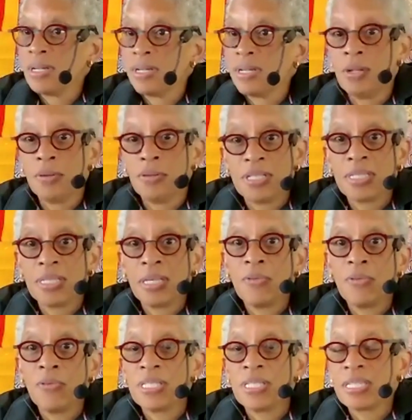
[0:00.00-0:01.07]
noticing
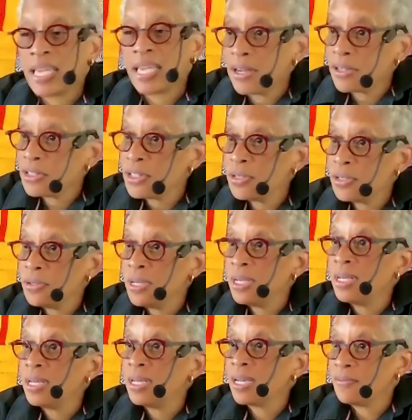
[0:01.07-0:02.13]
what scares you,
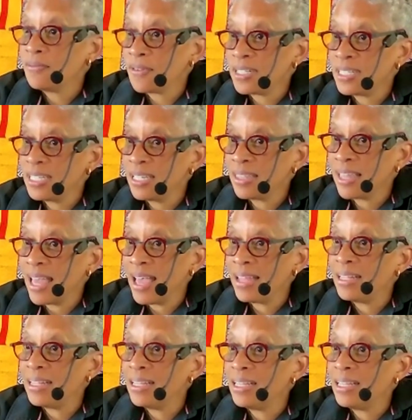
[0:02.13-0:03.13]
confronting that,